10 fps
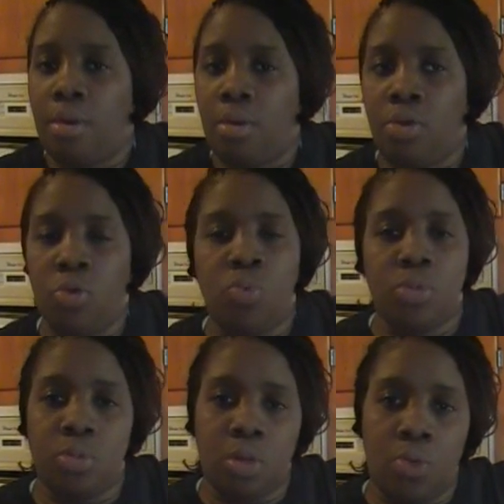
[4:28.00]
you
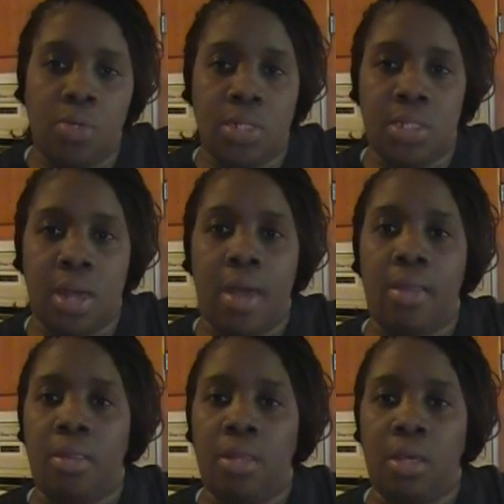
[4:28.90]
will notice
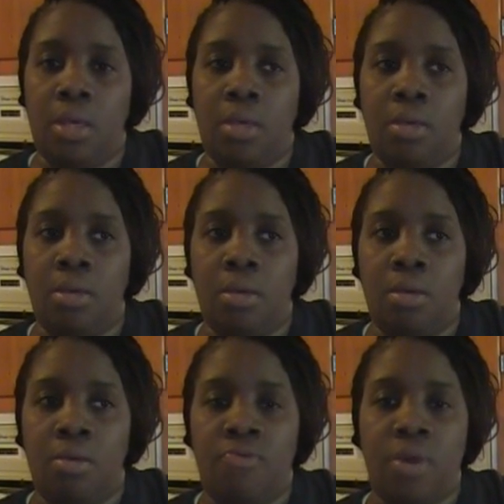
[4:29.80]
that the
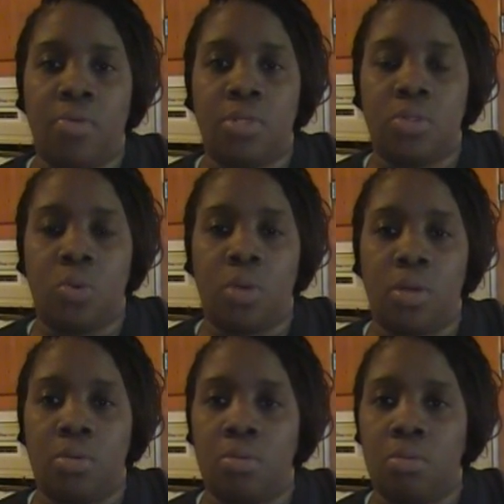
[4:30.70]
fragrance
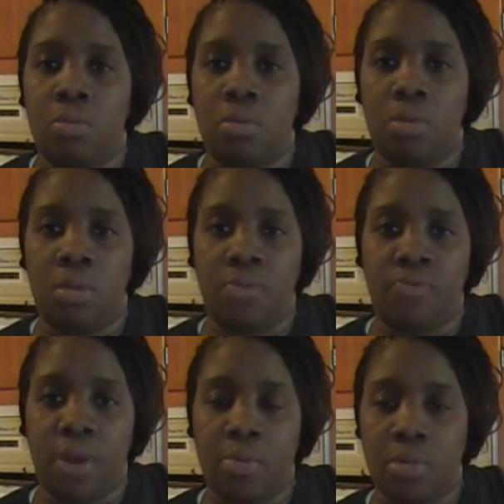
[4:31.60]
oil, the
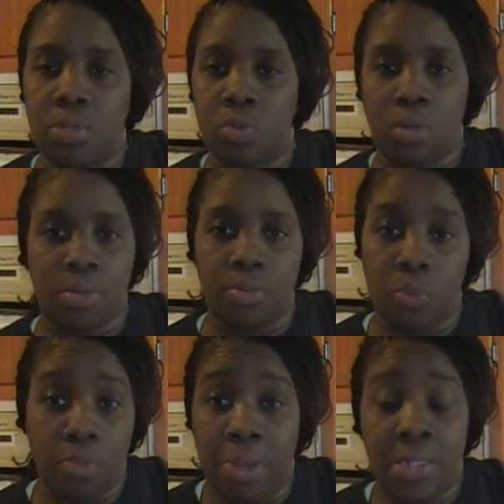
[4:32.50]
fragrance will
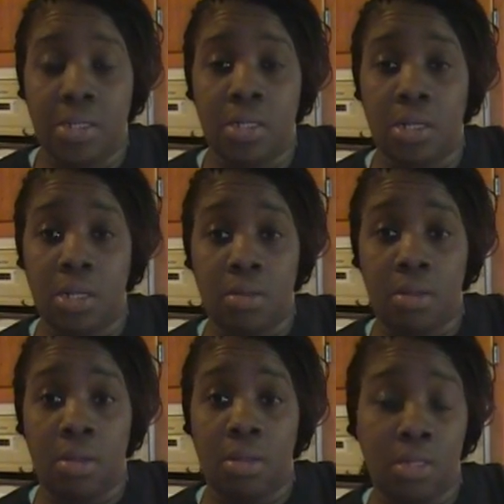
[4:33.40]
basically
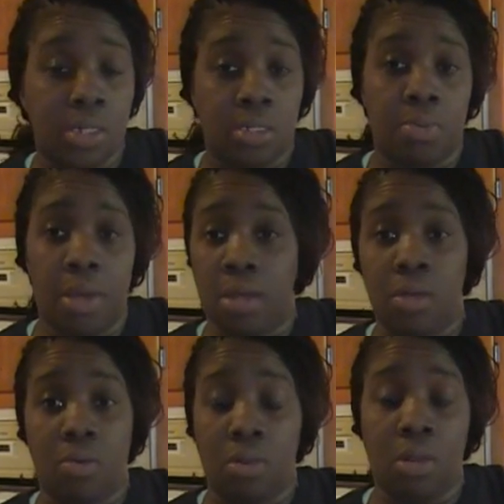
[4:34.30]
dissipate.
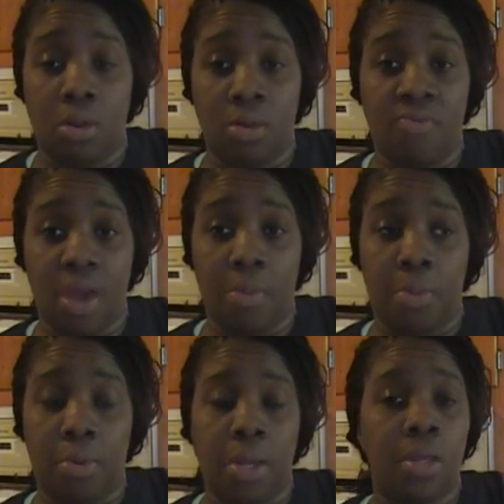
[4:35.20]
It'll
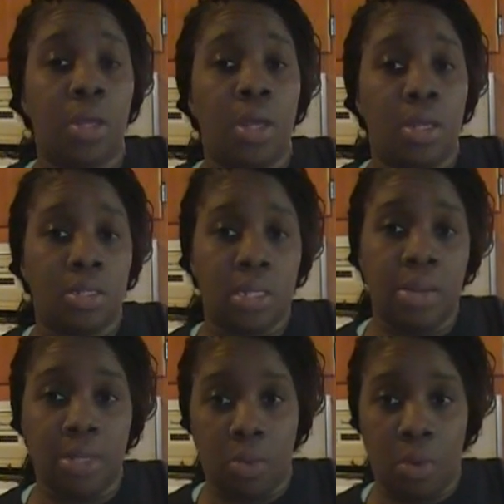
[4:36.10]
evaporate.
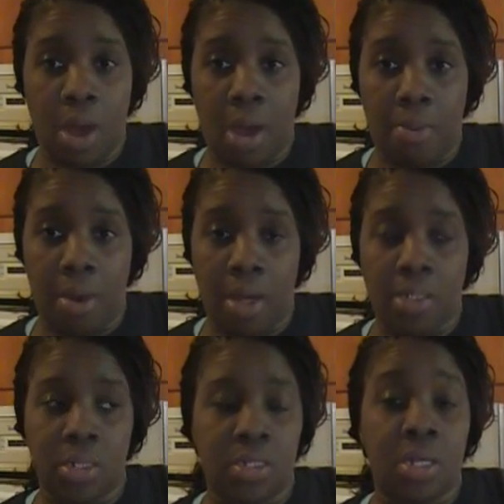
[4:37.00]
Same thing with hot
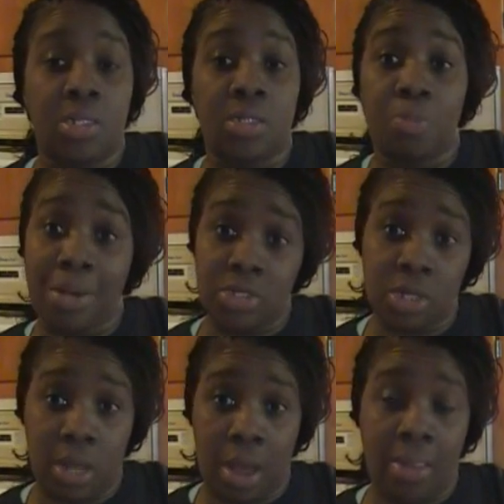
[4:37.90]
process.
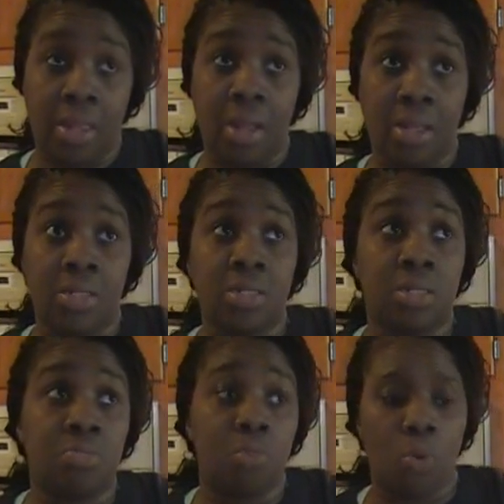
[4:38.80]
Especially, I think this
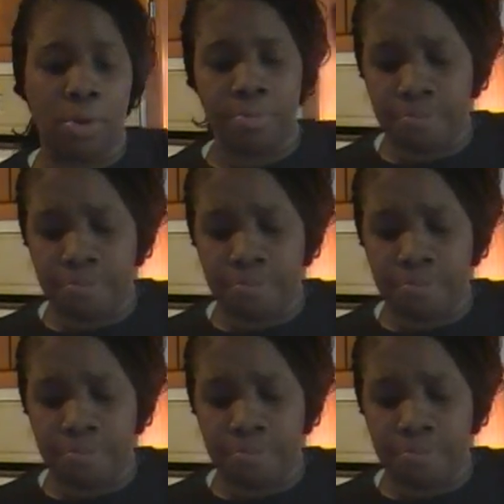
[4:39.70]
is more